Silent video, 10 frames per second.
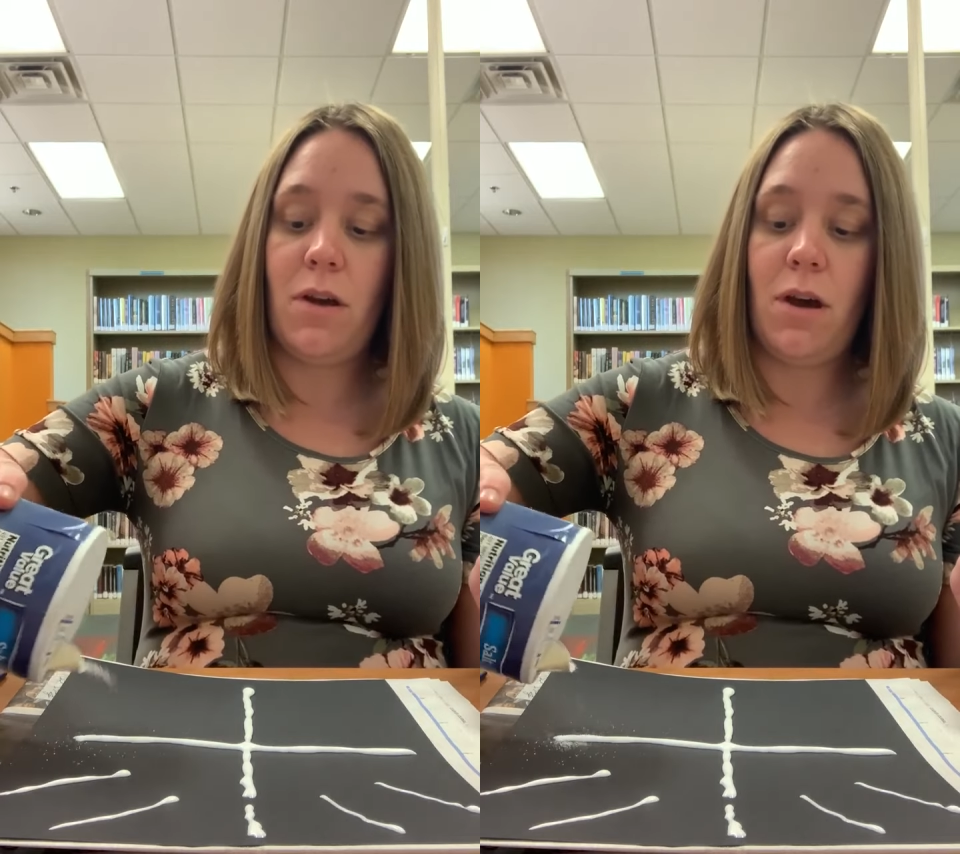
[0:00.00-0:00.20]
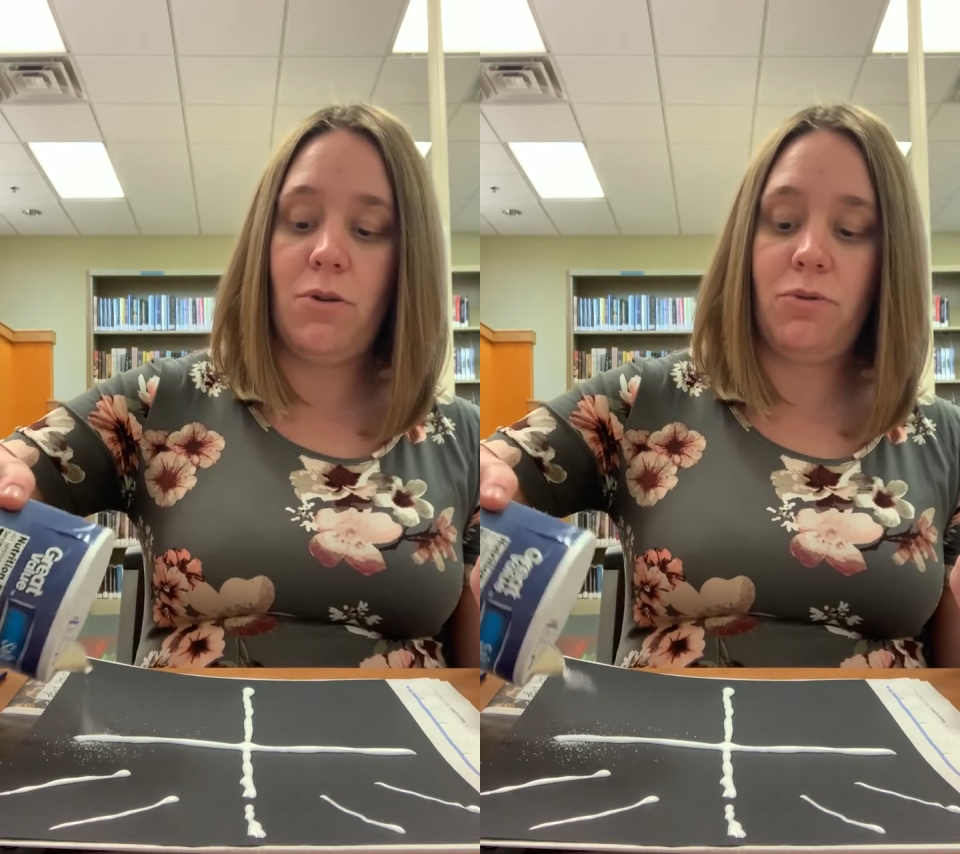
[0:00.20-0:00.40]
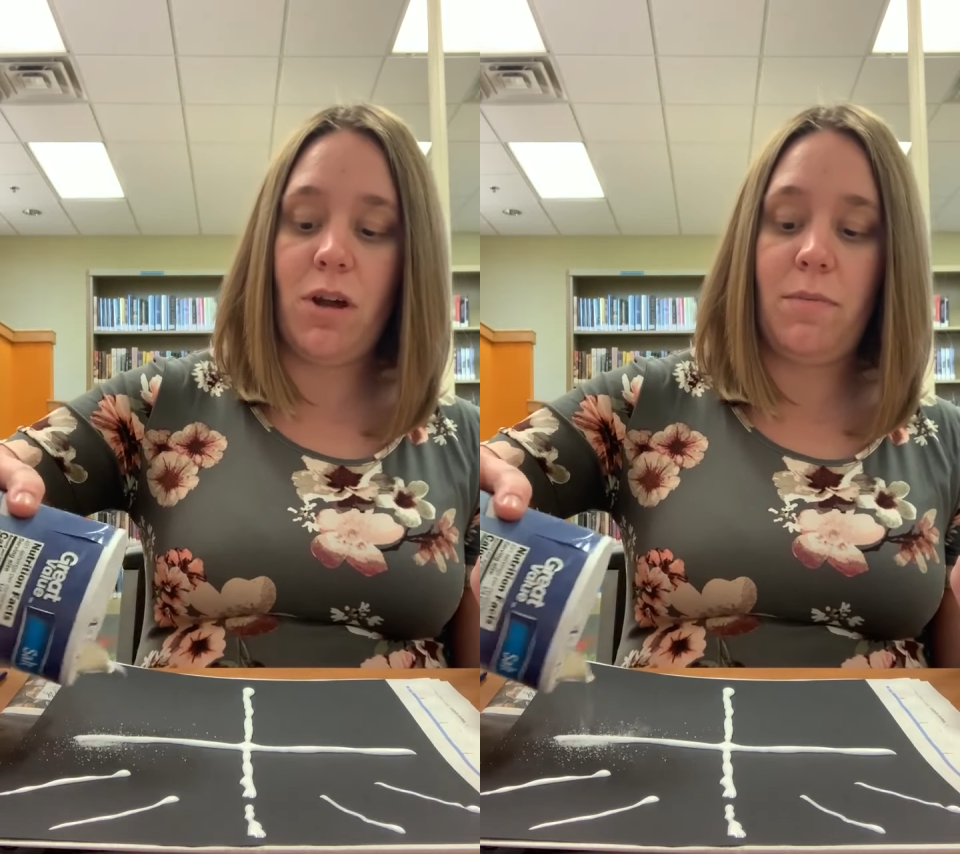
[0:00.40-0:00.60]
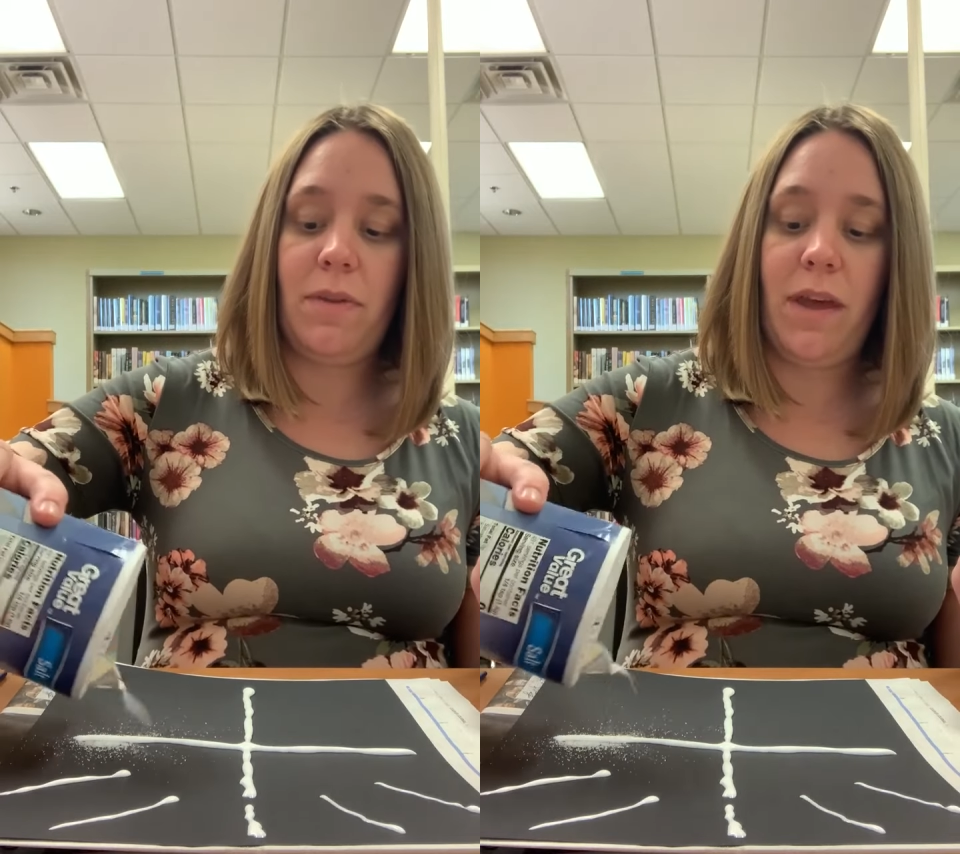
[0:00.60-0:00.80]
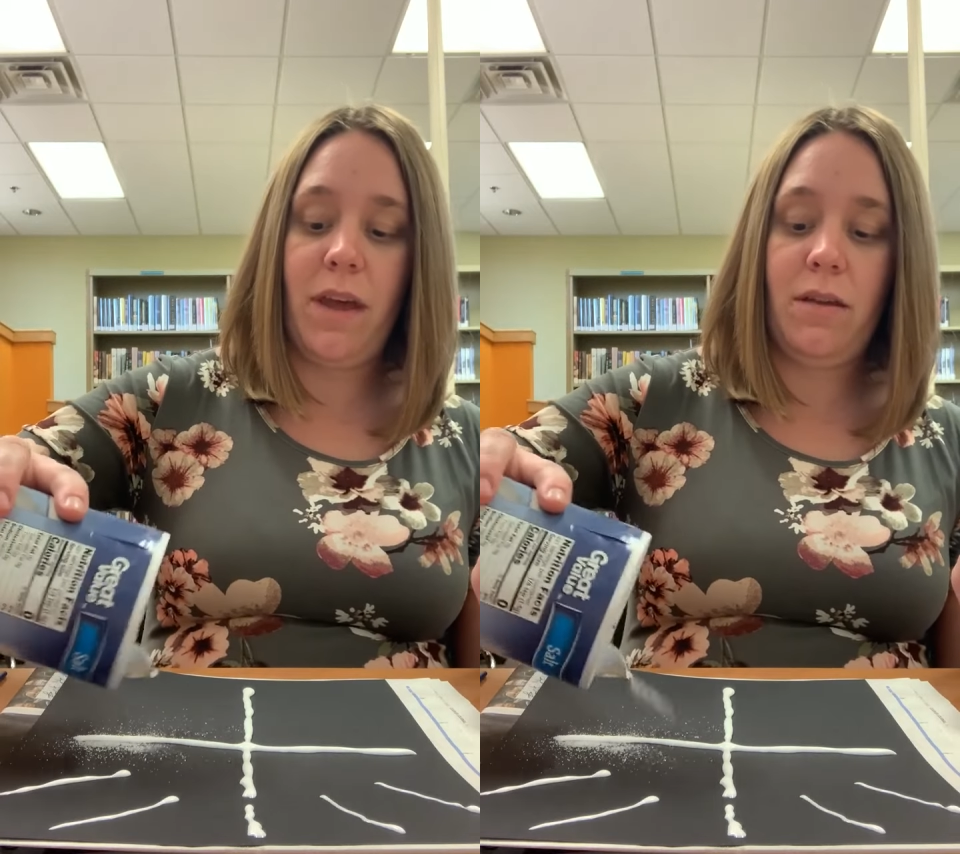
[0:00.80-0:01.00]
on top of
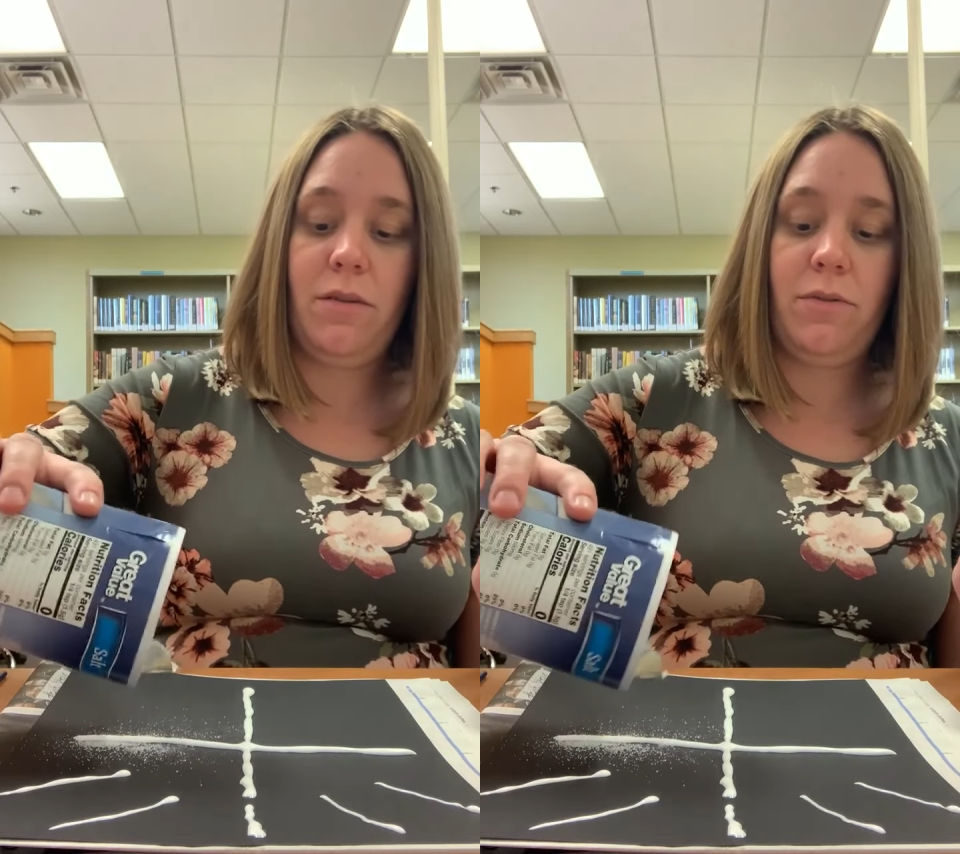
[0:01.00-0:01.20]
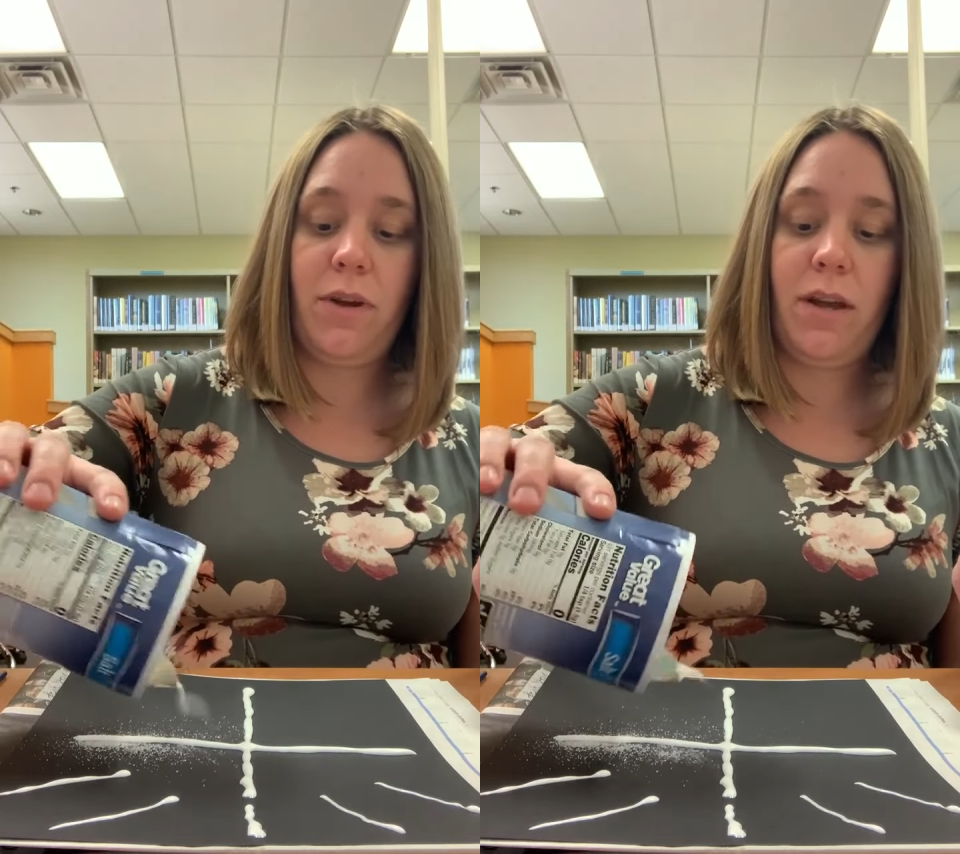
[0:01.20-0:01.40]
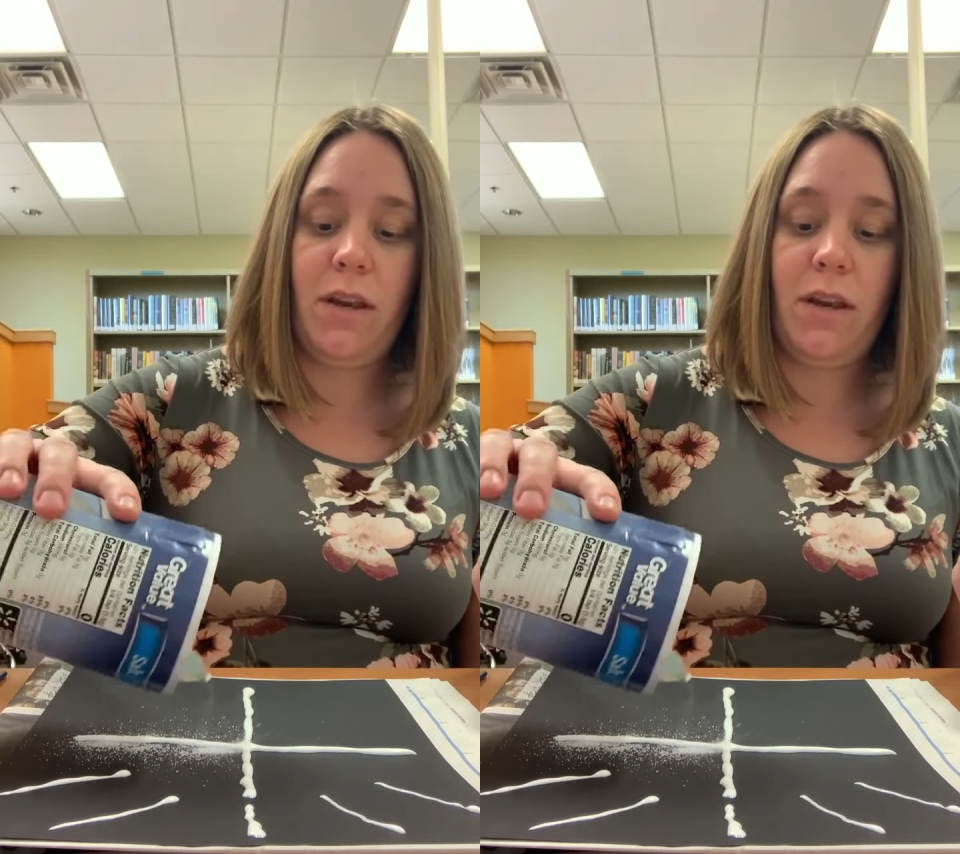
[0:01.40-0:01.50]
that, okay?